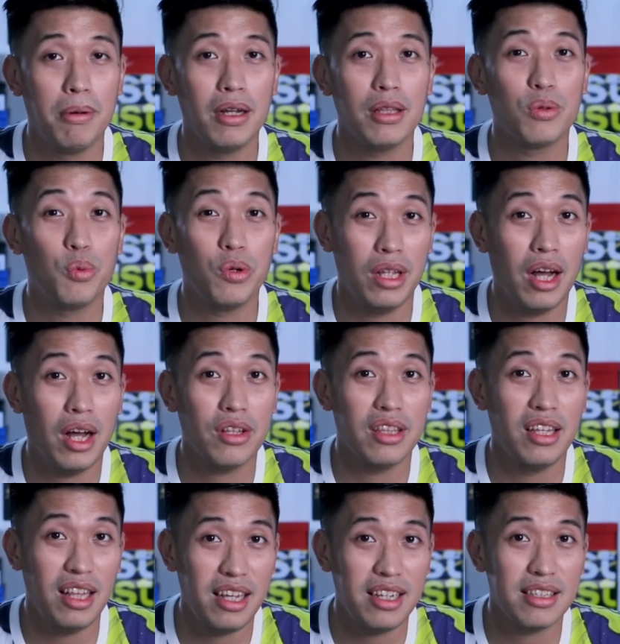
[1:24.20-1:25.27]
but without
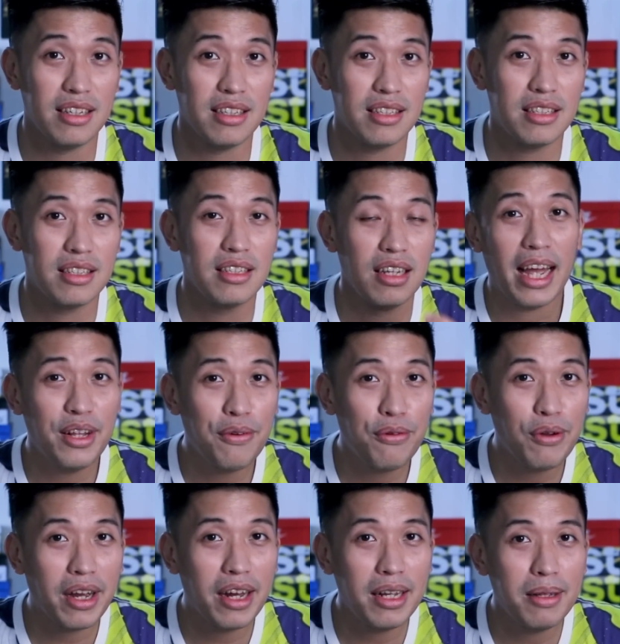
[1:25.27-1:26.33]
the laces. Kind of
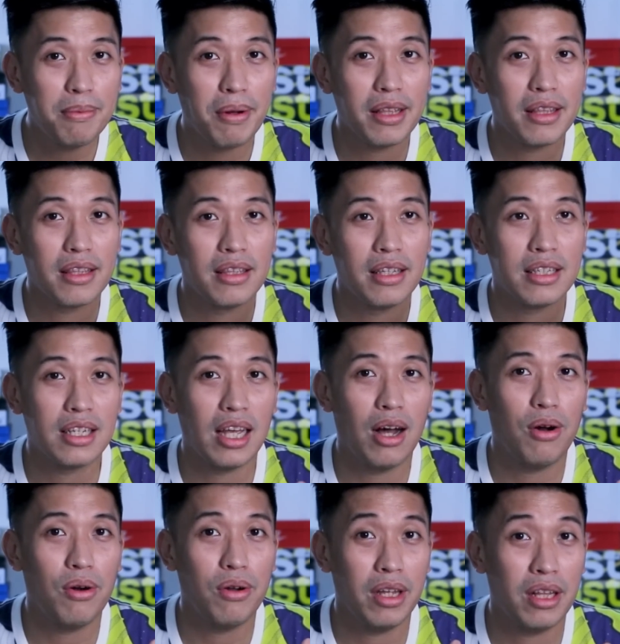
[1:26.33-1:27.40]
weird, but that's
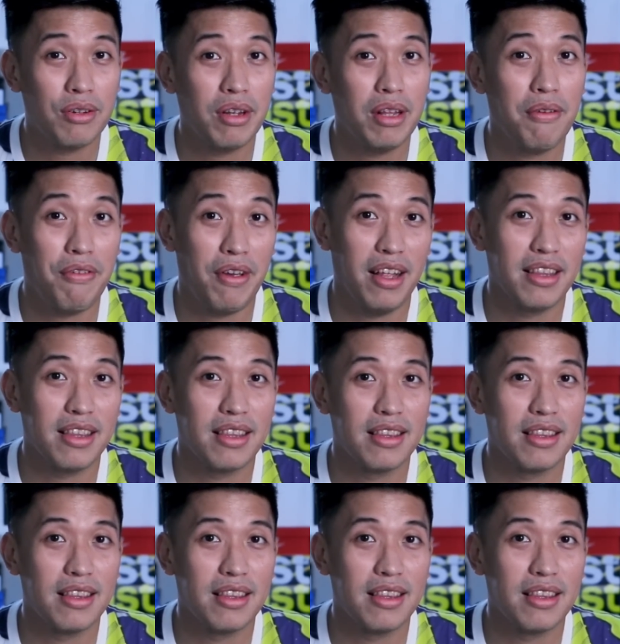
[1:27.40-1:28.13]
how it really felt.